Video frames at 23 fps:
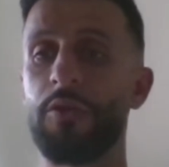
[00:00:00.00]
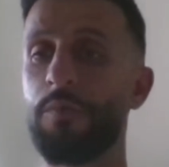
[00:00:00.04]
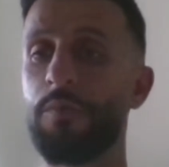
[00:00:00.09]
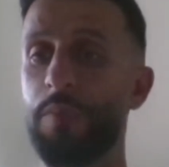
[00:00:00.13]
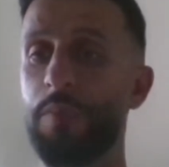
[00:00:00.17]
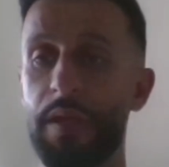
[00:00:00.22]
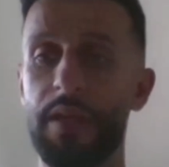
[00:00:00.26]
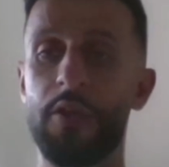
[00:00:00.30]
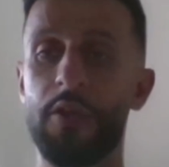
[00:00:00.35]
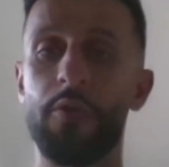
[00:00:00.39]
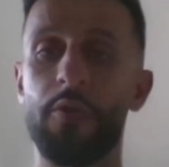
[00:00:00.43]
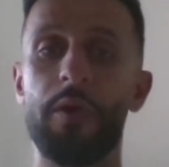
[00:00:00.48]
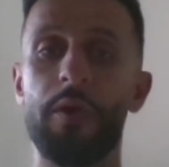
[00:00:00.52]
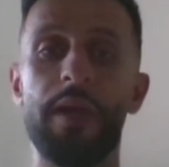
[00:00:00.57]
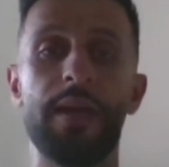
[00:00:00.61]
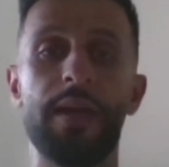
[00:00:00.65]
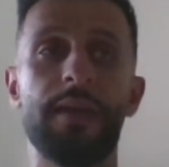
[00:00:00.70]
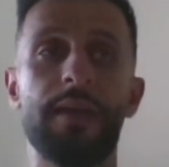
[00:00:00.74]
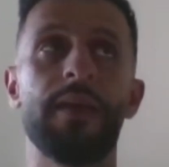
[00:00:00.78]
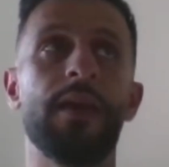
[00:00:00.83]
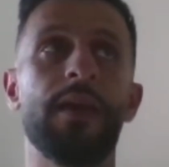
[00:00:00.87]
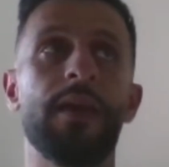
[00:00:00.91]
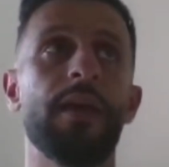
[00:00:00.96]
Be
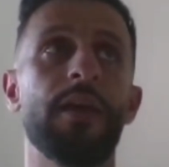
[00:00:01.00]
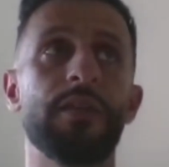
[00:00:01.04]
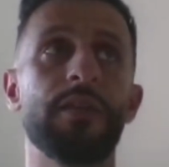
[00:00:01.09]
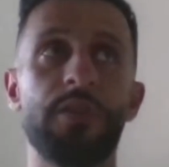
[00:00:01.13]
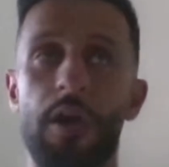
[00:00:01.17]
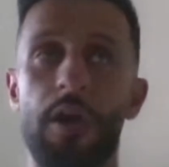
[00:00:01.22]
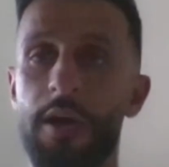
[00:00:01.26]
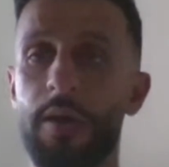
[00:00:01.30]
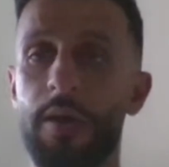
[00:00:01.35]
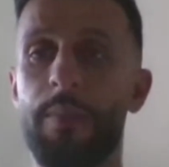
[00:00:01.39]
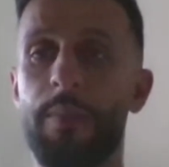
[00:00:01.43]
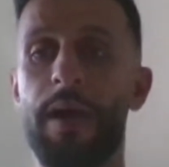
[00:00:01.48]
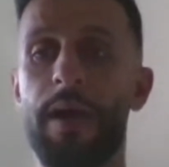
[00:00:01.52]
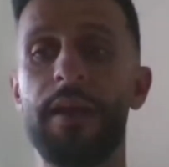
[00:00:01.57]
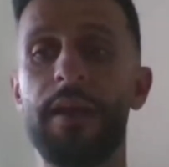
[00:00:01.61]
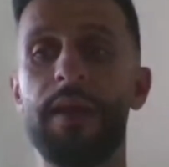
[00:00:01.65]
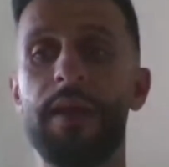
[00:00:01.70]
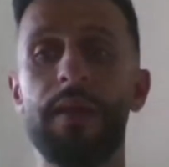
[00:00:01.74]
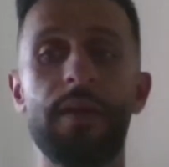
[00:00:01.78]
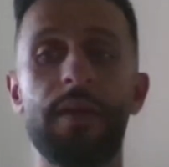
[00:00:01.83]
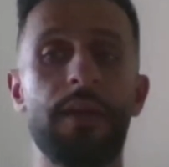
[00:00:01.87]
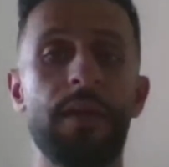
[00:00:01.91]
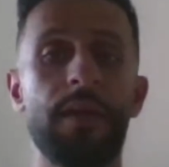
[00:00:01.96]
quick, talk about
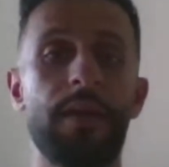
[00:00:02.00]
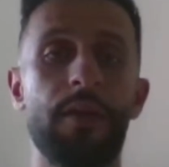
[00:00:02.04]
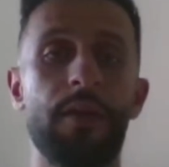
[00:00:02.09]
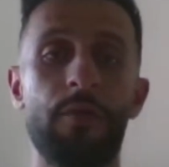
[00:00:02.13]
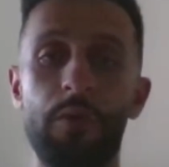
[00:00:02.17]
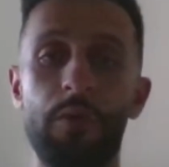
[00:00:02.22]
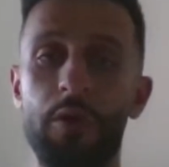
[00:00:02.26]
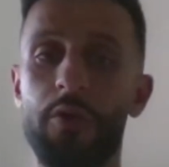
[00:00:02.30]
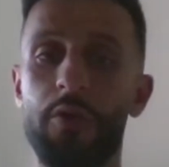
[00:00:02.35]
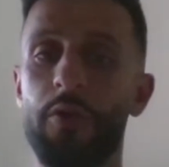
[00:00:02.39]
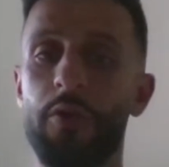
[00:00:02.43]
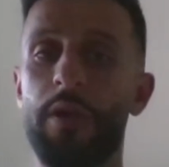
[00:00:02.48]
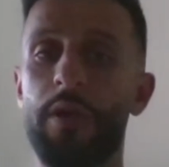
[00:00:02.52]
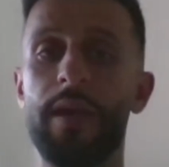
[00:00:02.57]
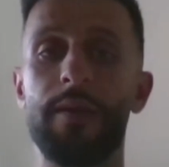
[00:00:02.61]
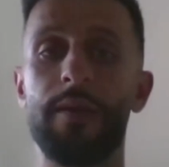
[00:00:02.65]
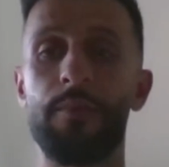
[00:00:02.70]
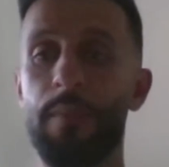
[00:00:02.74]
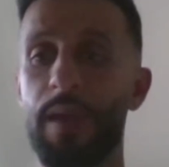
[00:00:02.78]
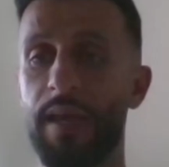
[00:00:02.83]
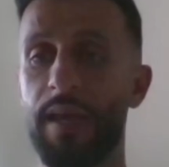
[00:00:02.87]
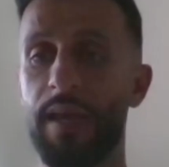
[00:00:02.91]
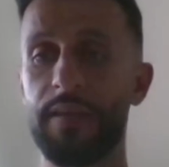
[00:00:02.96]
it real quick,
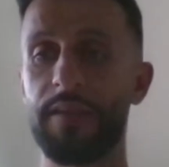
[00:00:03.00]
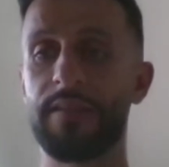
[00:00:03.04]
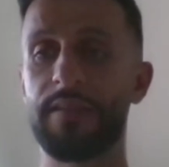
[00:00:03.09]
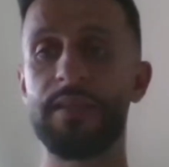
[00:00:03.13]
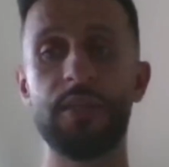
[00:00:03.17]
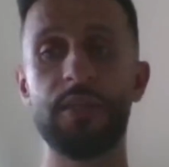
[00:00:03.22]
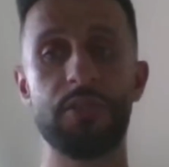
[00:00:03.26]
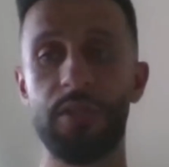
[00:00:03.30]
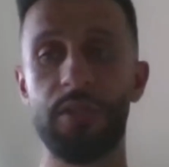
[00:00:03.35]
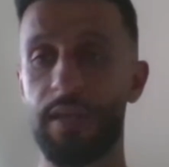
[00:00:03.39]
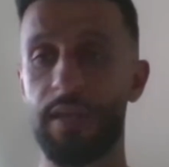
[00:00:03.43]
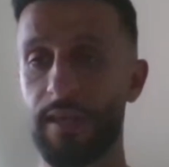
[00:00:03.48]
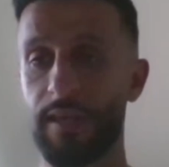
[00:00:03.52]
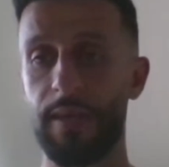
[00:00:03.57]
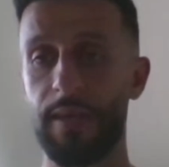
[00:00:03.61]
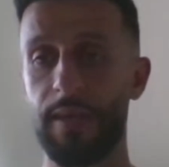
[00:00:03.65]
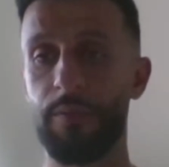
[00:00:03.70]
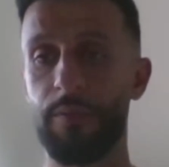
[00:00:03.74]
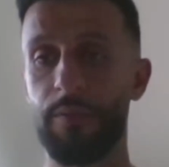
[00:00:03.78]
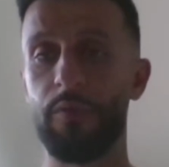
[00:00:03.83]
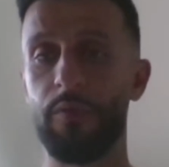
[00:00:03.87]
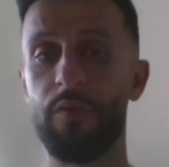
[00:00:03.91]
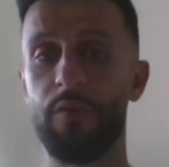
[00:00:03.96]
make a decision, and
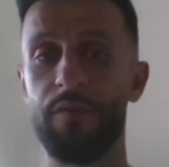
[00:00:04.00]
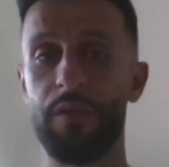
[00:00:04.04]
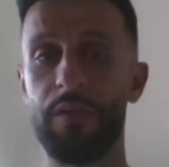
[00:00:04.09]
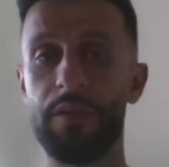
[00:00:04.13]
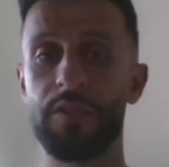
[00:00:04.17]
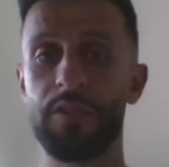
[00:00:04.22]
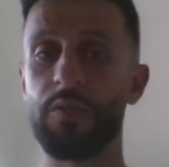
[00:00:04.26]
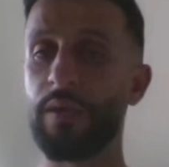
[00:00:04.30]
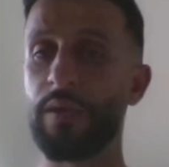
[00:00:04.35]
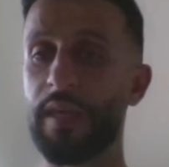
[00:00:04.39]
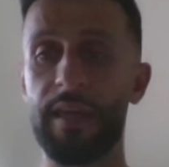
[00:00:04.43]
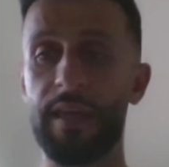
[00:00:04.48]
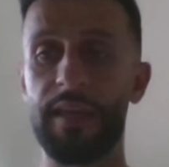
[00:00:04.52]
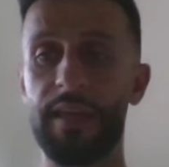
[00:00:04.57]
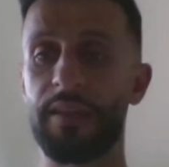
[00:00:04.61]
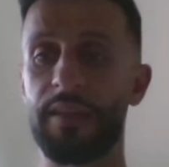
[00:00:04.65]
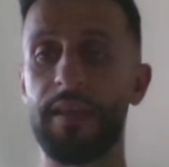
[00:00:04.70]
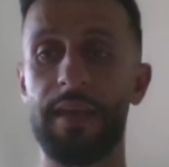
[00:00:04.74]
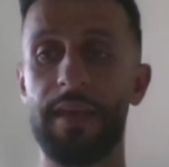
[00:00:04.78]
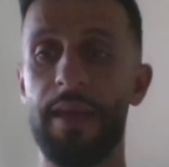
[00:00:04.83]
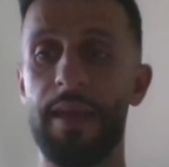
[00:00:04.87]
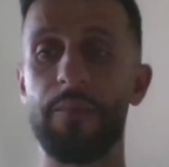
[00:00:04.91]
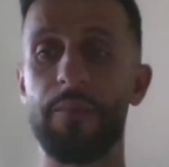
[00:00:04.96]
keep it moving so we can get the
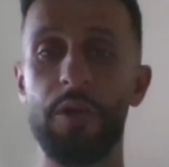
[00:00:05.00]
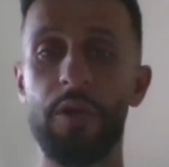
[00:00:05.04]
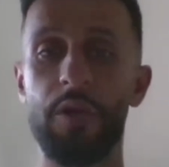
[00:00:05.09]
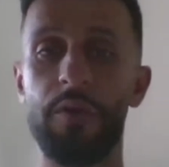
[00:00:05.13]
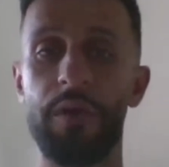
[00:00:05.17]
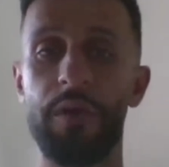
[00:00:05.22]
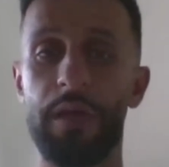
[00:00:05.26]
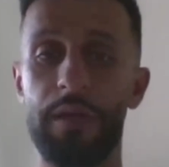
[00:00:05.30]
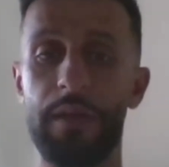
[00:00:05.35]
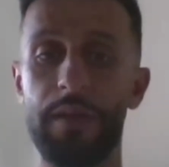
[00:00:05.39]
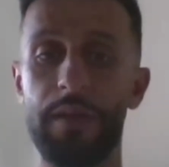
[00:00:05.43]
game going.